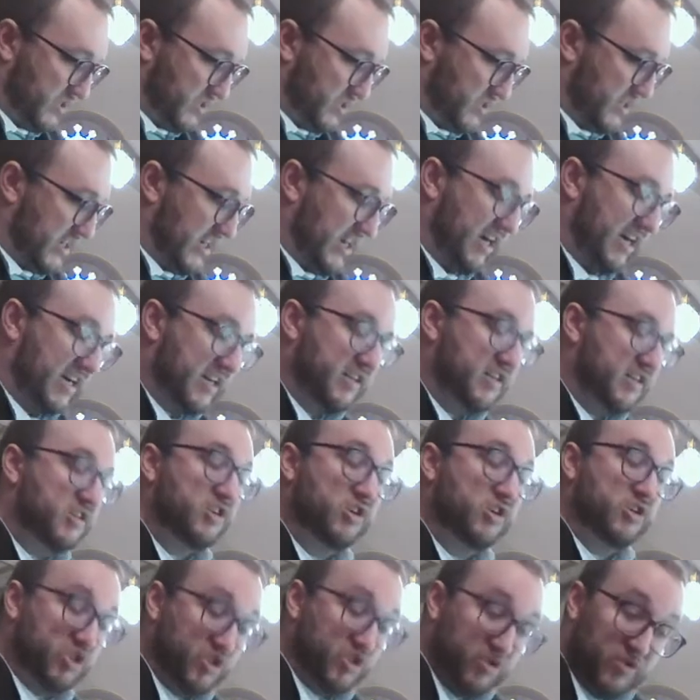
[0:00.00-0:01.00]
uh,
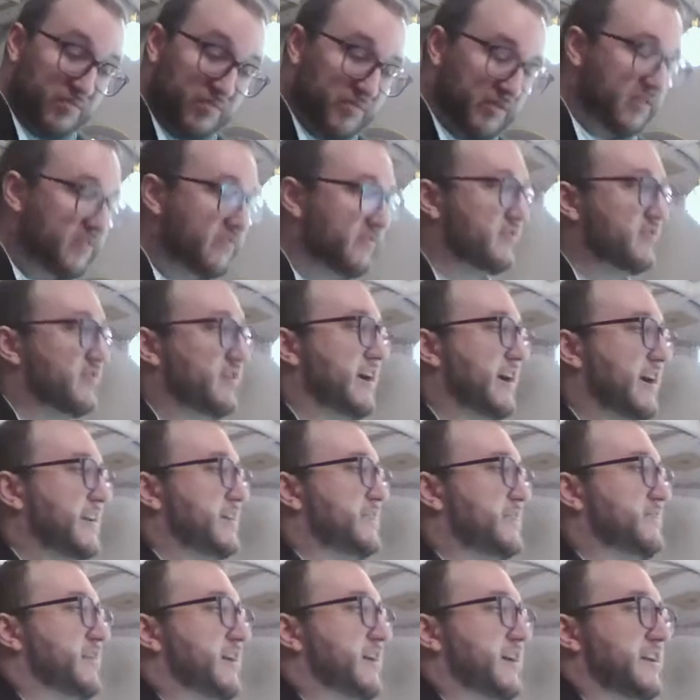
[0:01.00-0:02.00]
doable for any
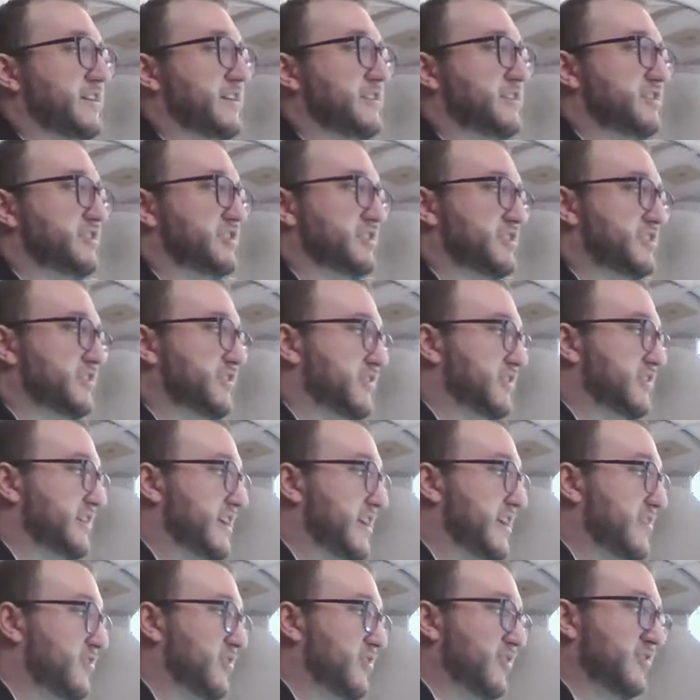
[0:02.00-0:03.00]
pianist just starting
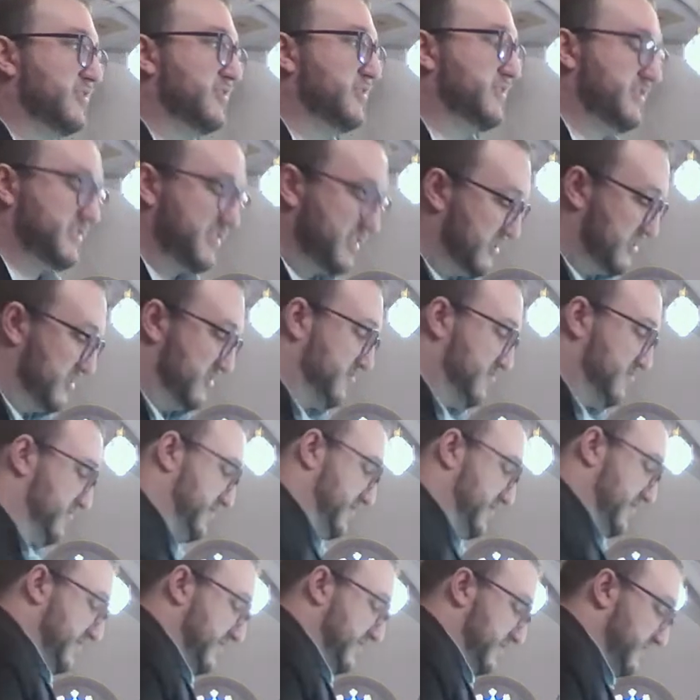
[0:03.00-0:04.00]
out. All you need to do
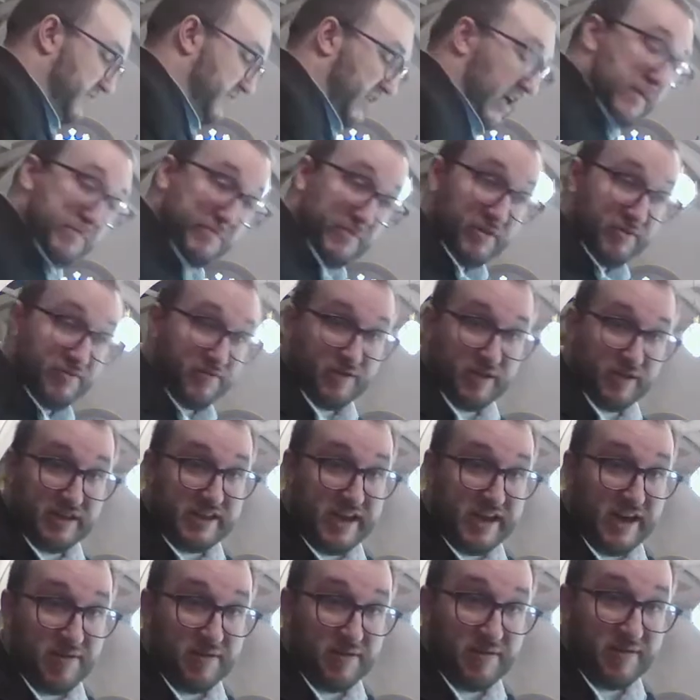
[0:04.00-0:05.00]
is plop your foot
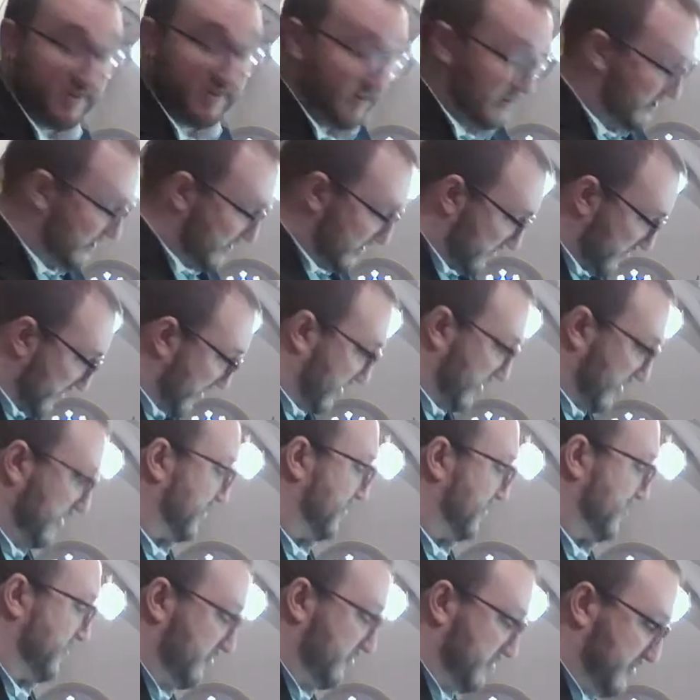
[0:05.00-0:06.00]
down where it
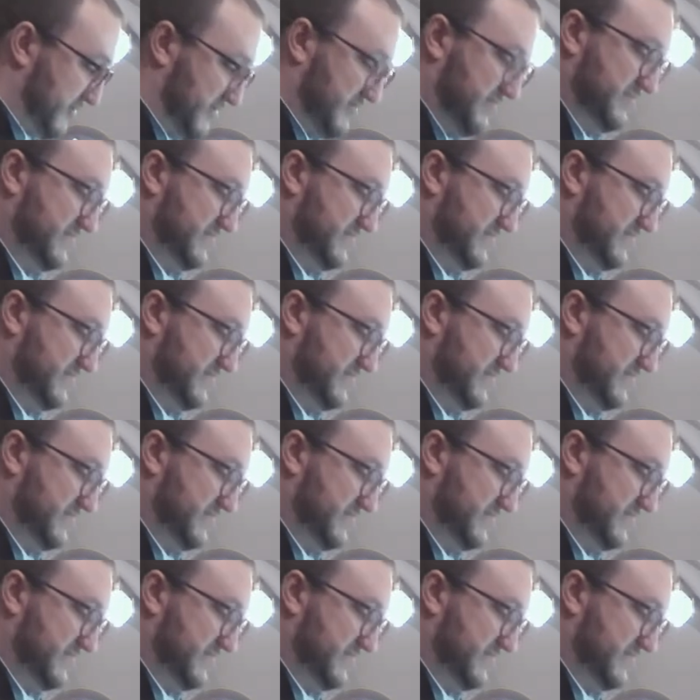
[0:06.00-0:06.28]
goes